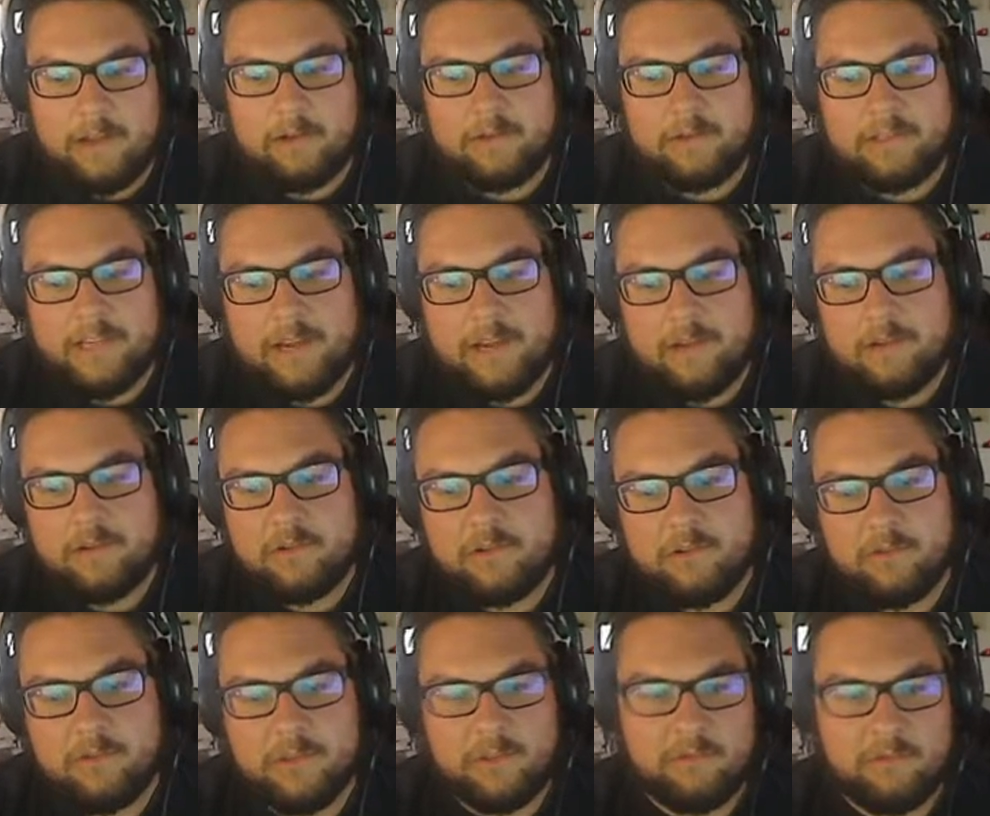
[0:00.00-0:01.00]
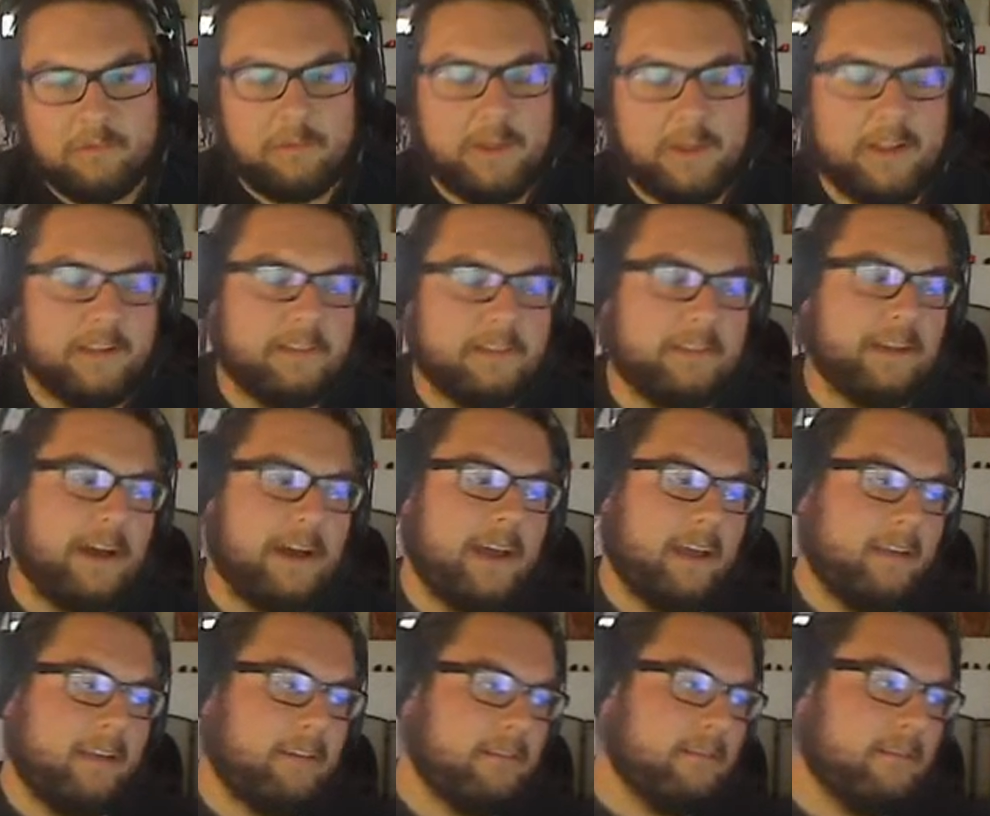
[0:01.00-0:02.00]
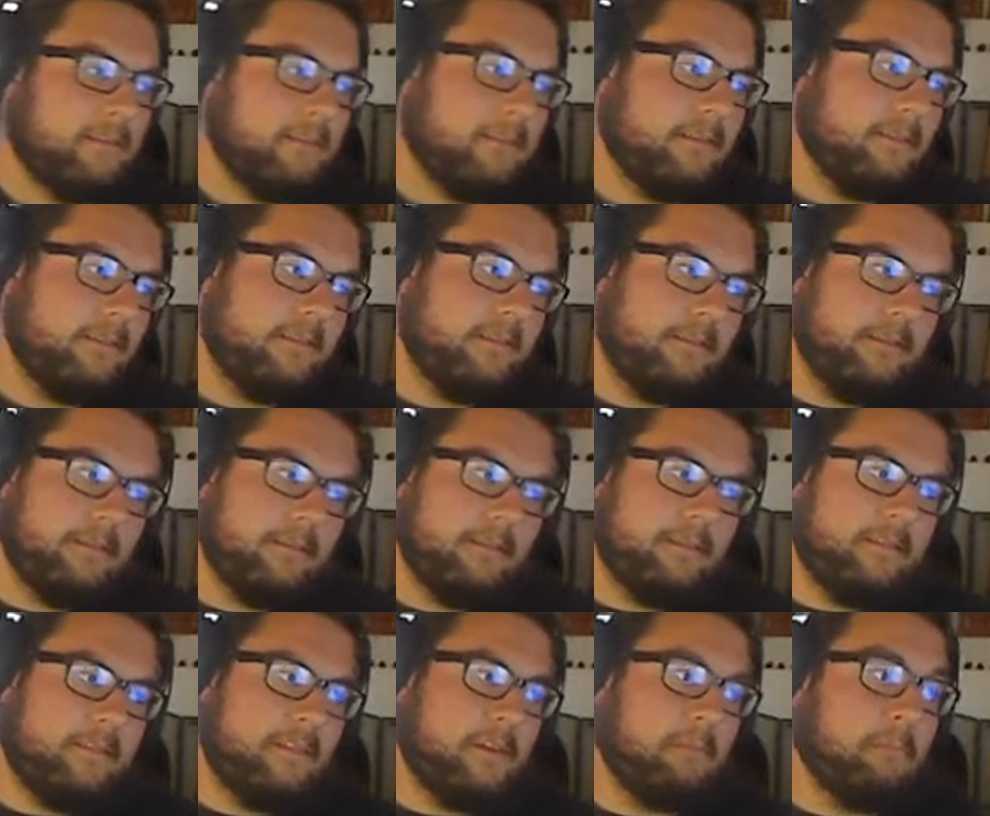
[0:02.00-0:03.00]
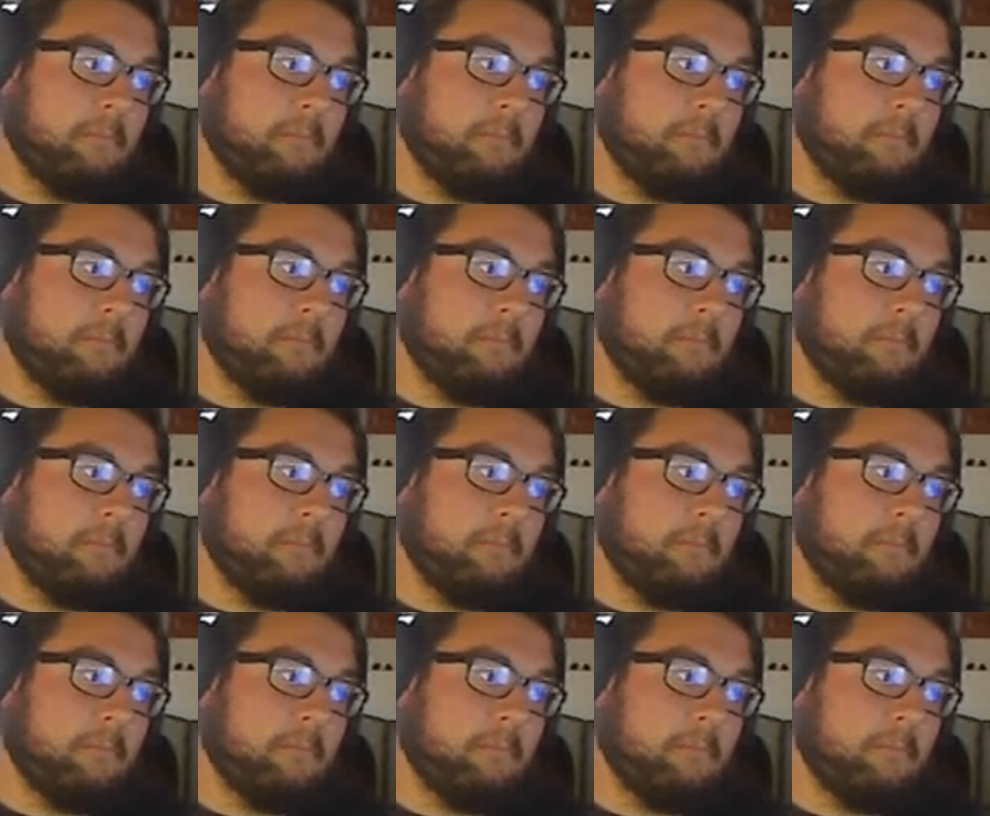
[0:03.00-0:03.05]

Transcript: see how you do it with the repeated dying. There